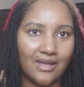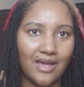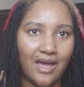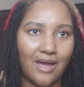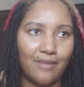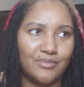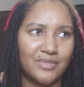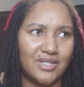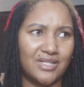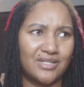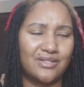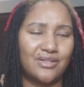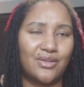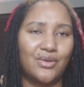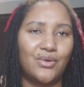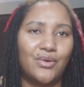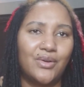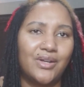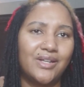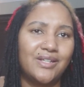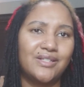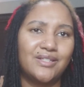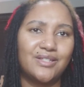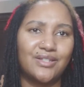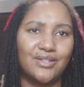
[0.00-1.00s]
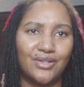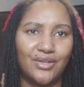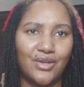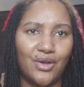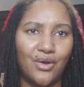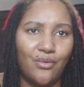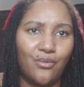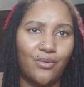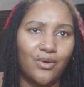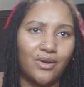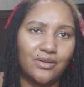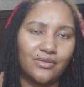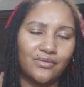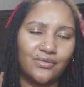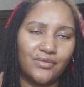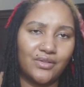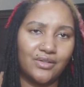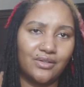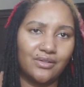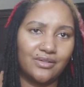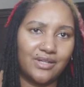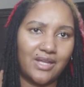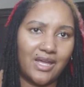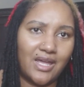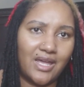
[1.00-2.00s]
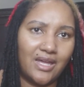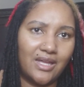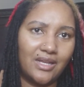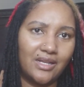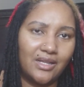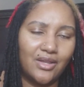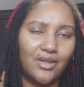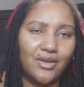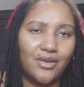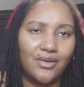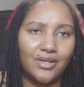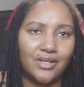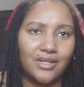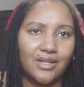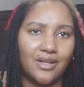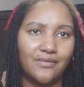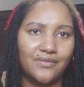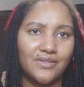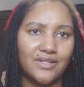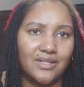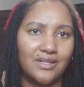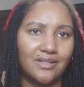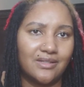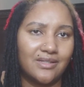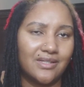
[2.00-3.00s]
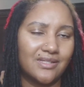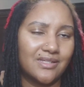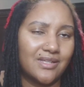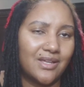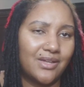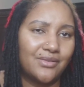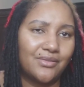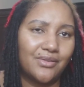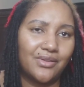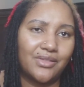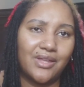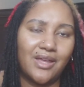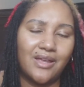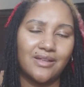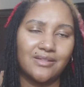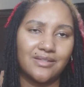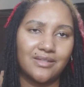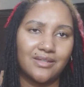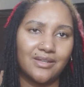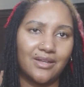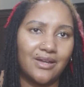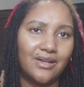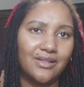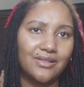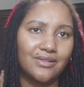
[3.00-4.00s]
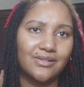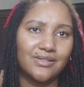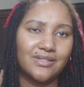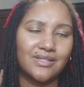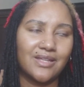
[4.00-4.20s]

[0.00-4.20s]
I'm just going to go work for your dad long enough to get this $100,000.